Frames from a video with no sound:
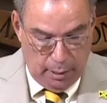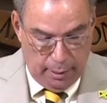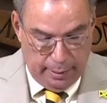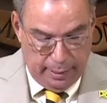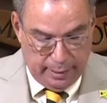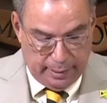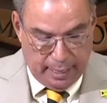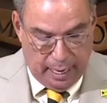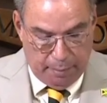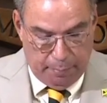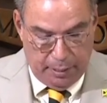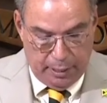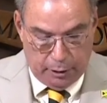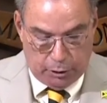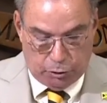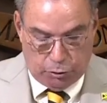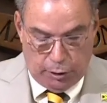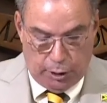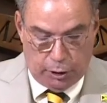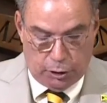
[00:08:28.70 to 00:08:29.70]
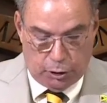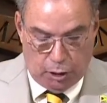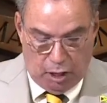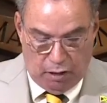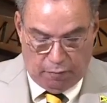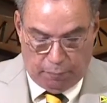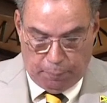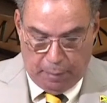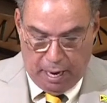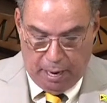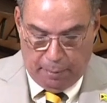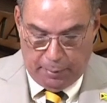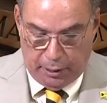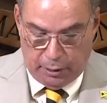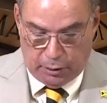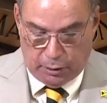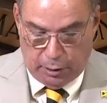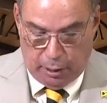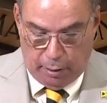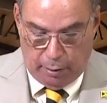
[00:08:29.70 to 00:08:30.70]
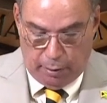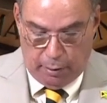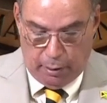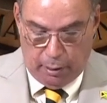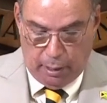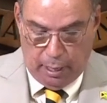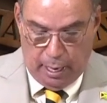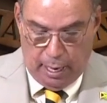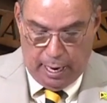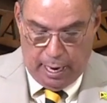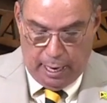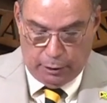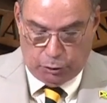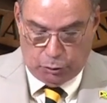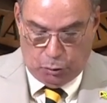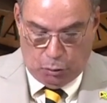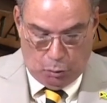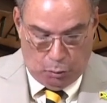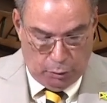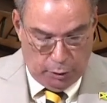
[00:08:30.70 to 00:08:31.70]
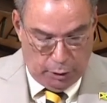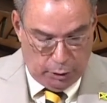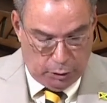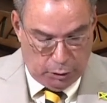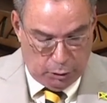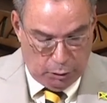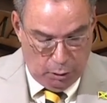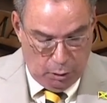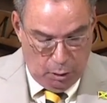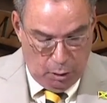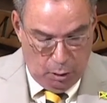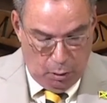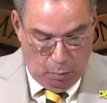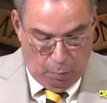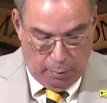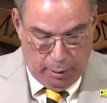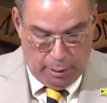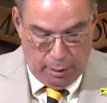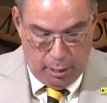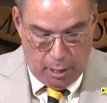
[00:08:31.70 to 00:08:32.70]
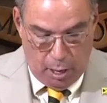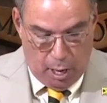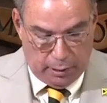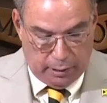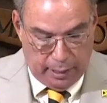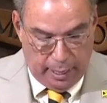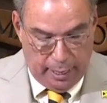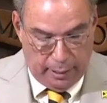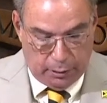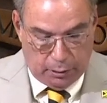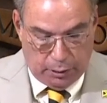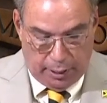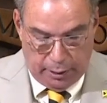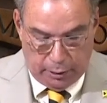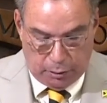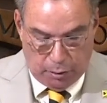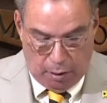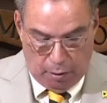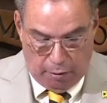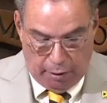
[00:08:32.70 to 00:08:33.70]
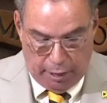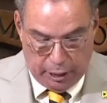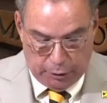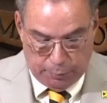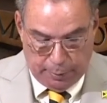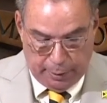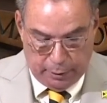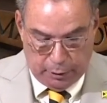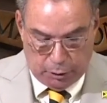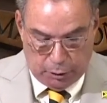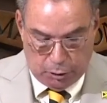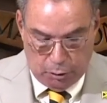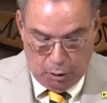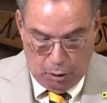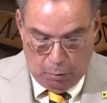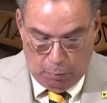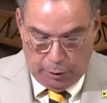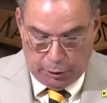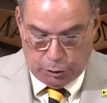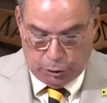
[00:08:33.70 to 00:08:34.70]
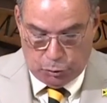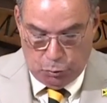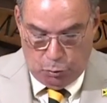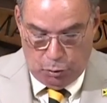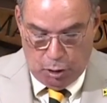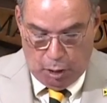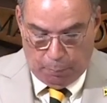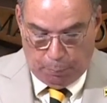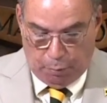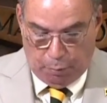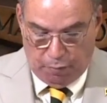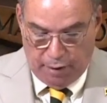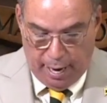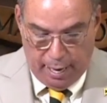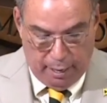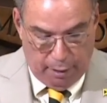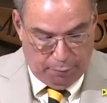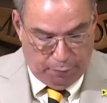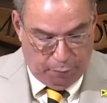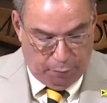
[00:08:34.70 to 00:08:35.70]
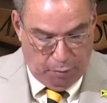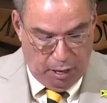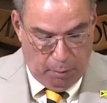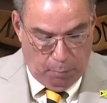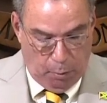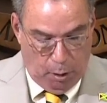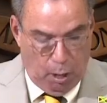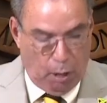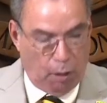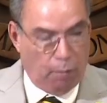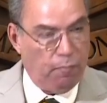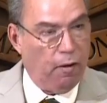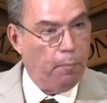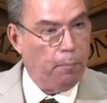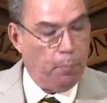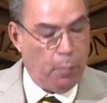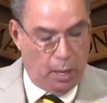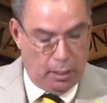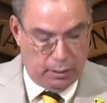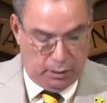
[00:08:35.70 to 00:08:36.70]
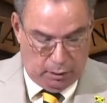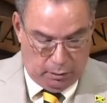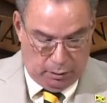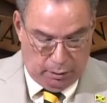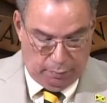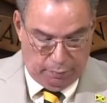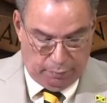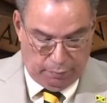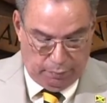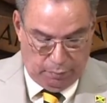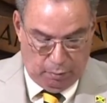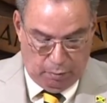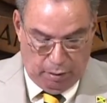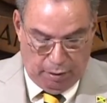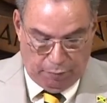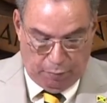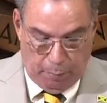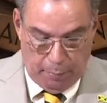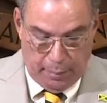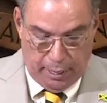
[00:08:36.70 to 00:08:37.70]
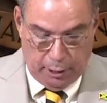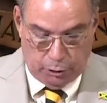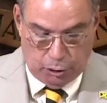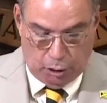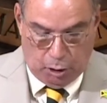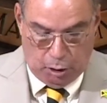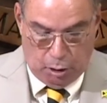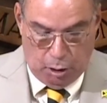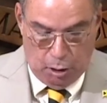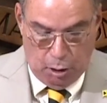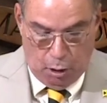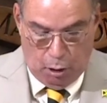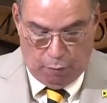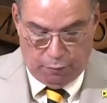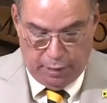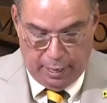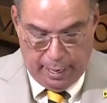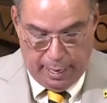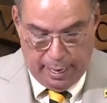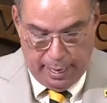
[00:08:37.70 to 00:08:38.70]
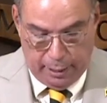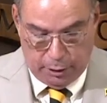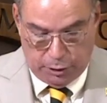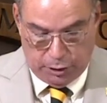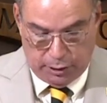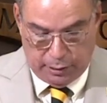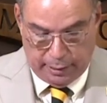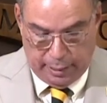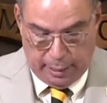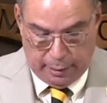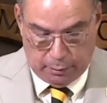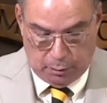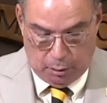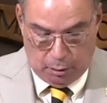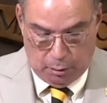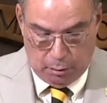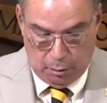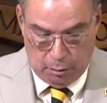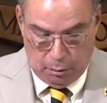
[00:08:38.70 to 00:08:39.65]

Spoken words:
this administration of Prime Minister Andrew Holness will not enter into arrangements which do not provide a framework for positive reformation of the energy sector.